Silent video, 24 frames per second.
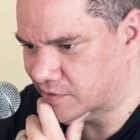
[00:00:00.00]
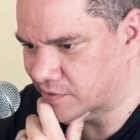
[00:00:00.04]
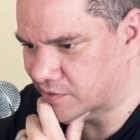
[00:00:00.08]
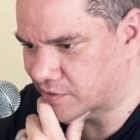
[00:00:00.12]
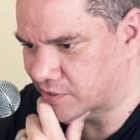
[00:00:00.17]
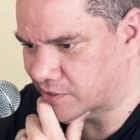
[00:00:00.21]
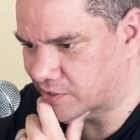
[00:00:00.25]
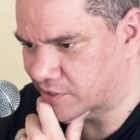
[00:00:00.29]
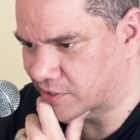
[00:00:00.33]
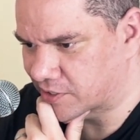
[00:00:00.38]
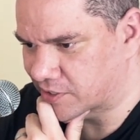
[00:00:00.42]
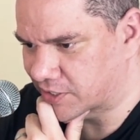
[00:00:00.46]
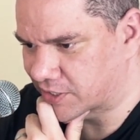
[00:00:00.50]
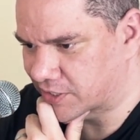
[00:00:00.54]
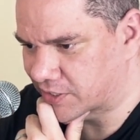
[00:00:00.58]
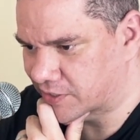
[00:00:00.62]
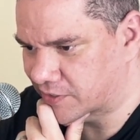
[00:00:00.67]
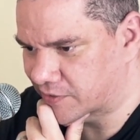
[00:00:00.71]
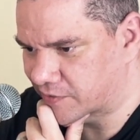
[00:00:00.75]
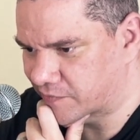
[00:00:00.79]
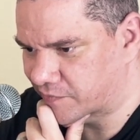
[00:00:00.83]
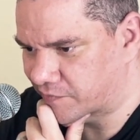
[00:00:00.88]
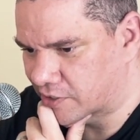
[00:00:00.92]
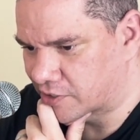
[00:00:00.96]
Okay.
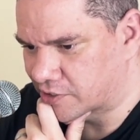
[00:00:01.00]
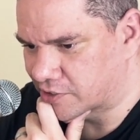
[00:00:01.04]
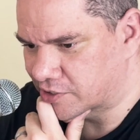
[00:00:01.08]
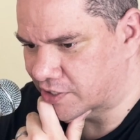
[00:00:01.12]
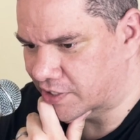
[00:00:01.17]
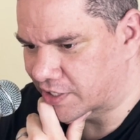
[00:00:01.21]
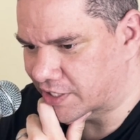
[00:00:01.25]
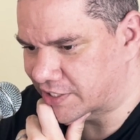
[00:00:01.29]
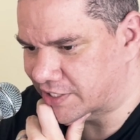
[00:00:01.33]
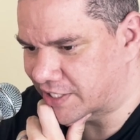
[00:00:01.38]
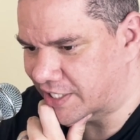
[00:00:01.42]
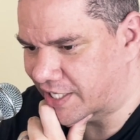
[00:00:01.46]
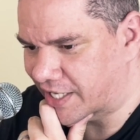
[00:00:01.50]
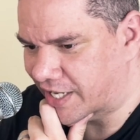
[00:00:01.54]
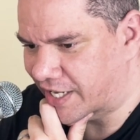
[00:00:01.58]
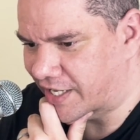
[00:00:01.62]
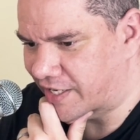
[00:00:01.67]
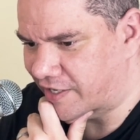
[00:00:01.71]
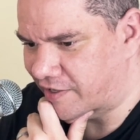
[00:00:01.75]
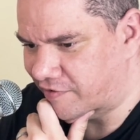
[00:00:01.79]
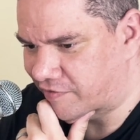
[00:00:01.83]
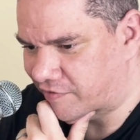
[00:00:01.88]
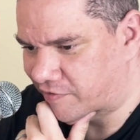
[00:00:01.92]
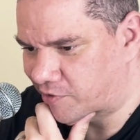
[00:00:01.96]
So they say
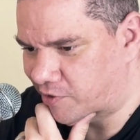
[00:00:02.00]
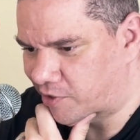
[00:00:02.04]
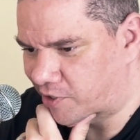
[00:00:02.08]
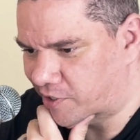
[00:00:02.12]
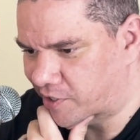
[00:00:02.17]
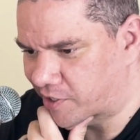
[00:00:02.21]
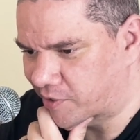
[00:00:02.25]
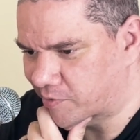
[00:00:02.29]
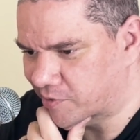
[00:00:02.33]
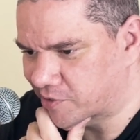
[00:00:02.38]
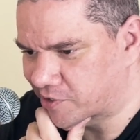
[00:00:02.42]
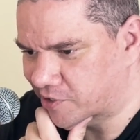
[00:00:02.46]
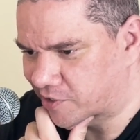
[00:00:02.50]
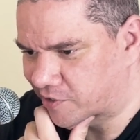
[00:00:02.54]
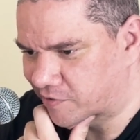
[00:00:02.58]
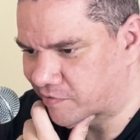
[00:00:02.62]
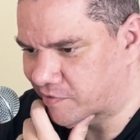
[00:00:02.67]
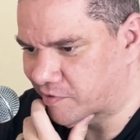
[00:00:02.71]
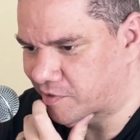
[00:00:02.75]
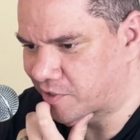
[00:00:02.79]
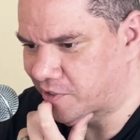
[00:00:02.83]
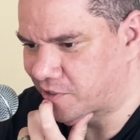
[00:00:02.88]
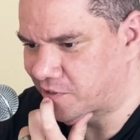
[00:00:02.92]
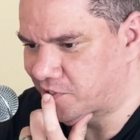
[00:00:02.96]
a Ferrari was sold
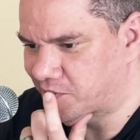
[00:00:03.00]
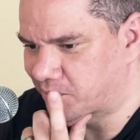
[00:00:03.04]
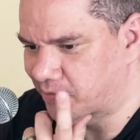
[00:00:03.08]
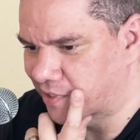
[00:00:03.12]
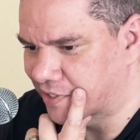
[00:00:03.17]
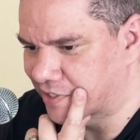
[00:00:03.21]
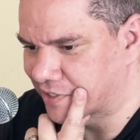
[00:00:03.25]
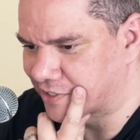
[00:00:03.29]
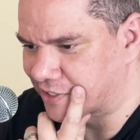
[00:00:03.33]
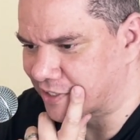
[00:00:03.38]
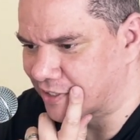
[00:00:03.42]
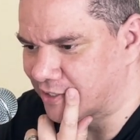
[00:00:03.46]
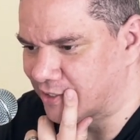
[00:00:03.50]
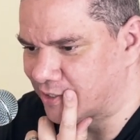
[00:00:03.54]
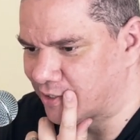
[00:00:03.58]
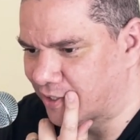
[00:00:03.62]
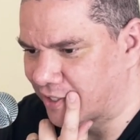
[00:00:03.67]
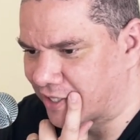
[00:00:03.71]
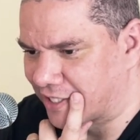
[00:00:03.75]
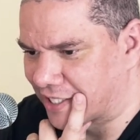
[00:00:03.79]
for 32 million, so it's not